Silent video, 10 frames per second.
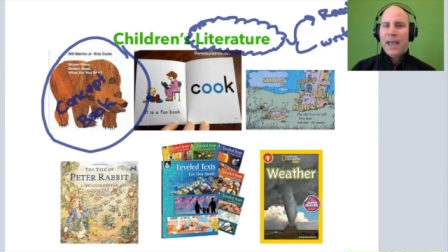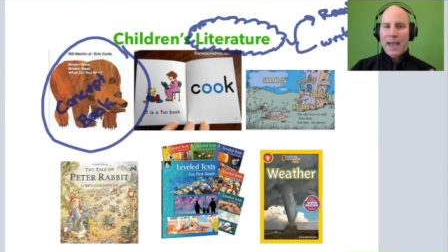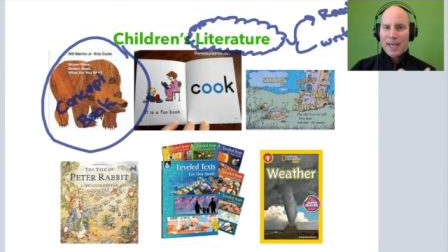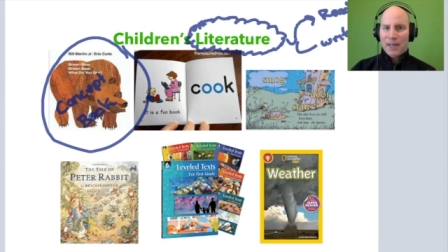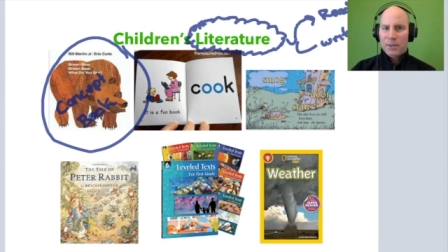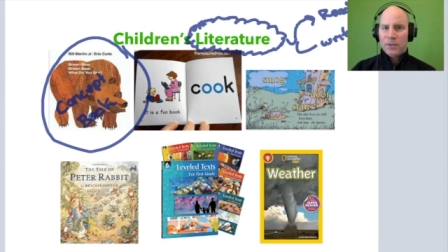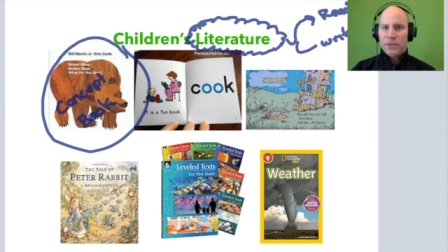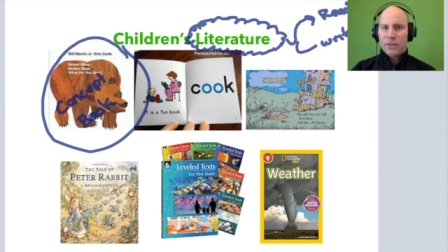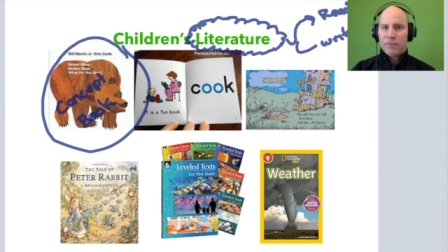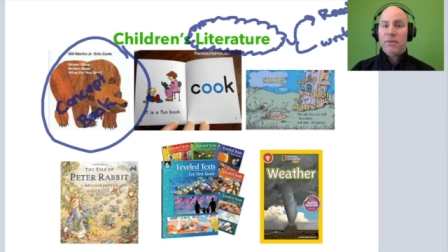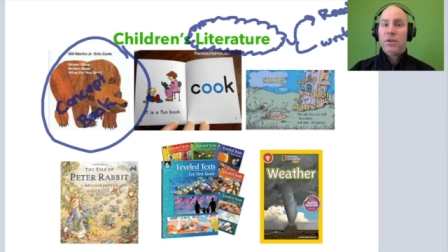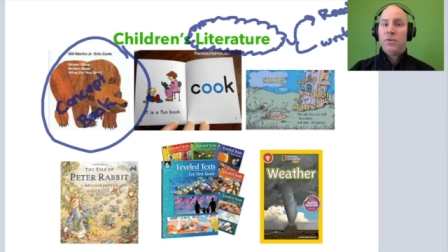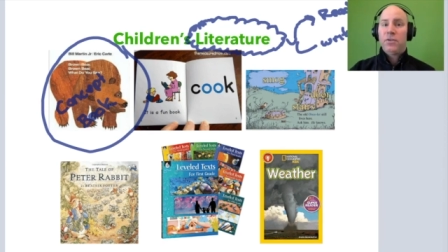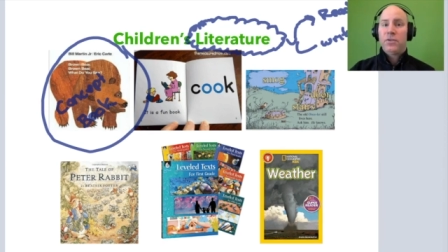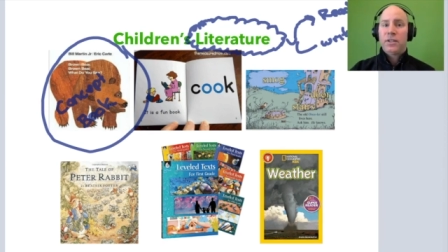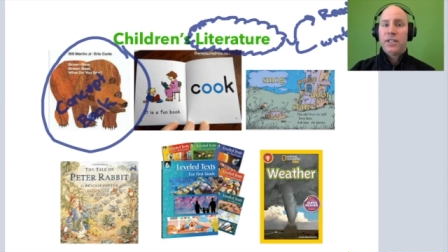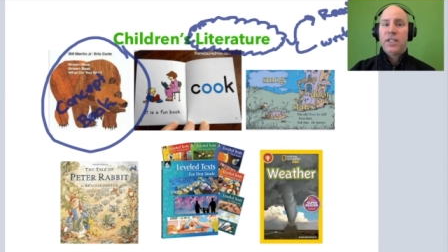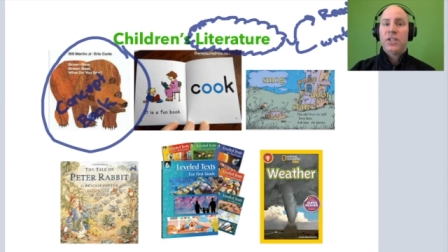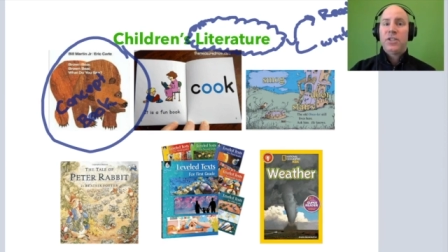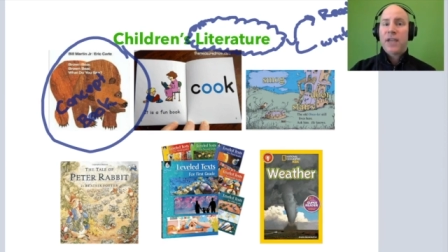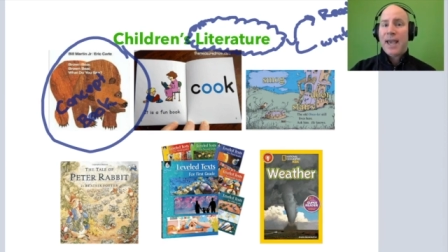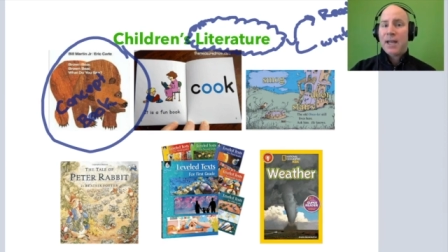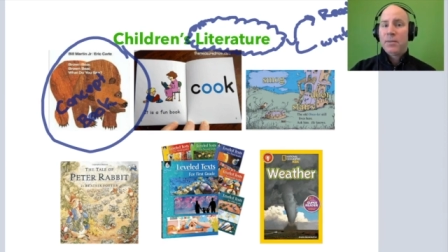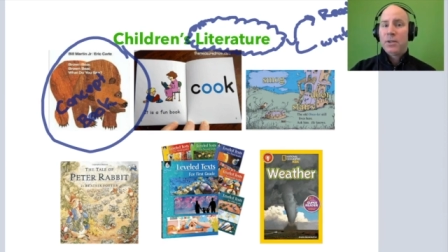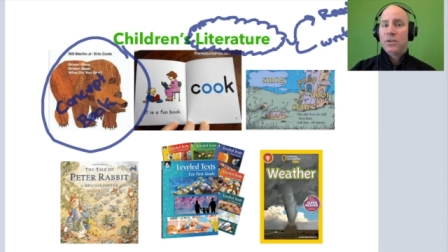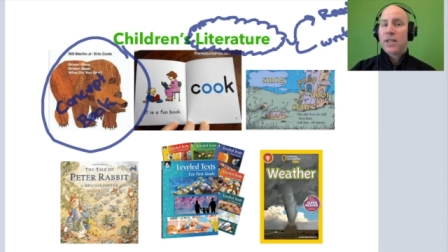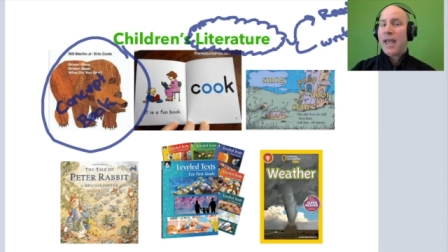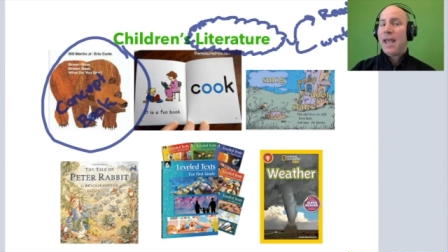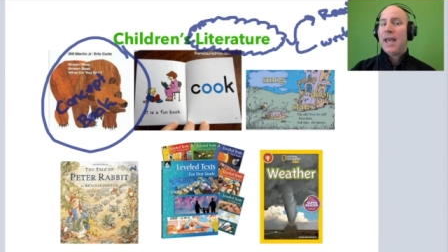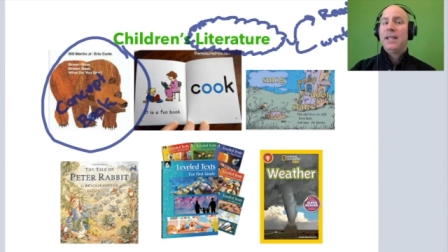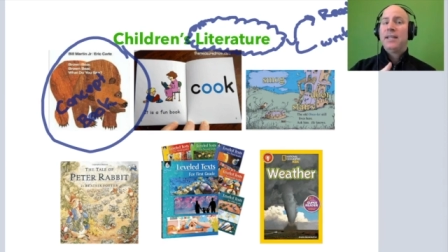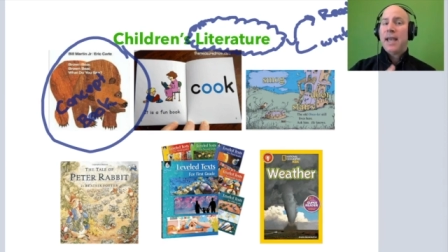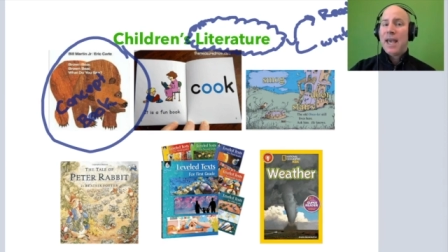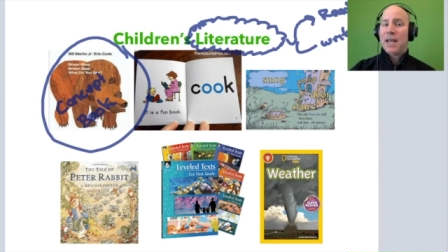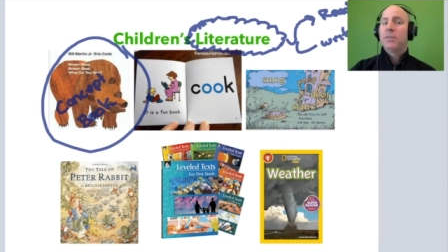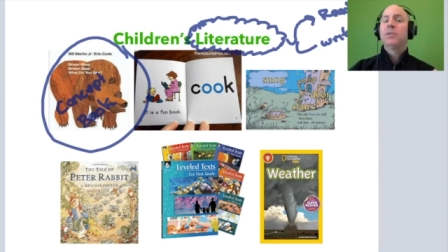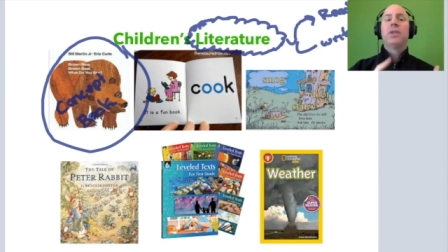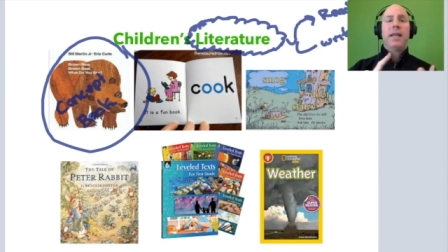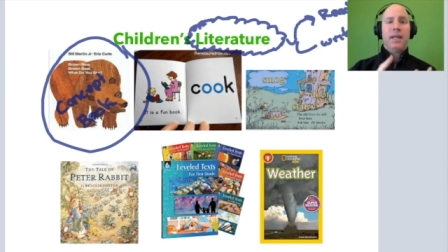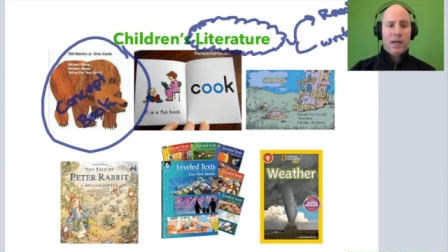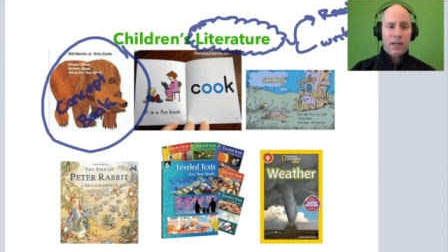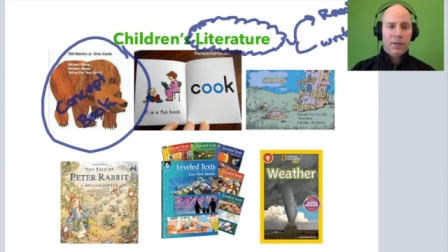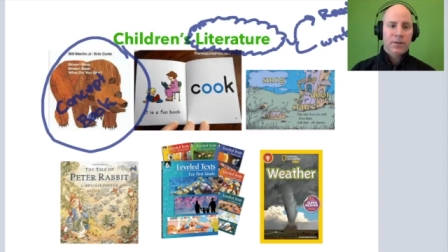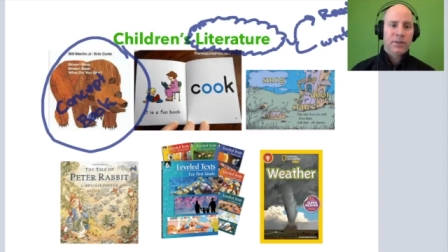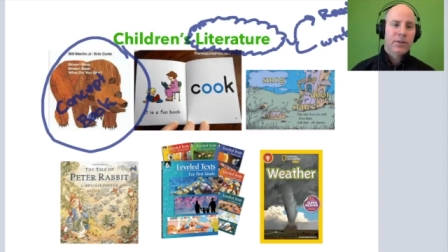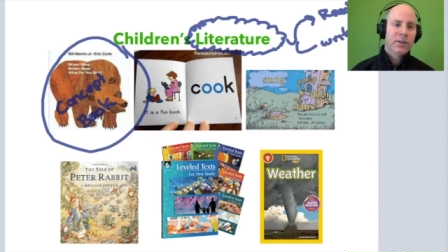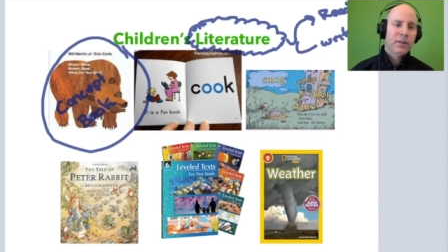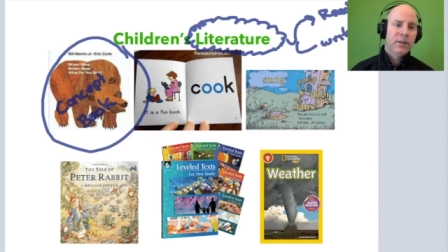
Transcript: Animals. It teaches animals and colors.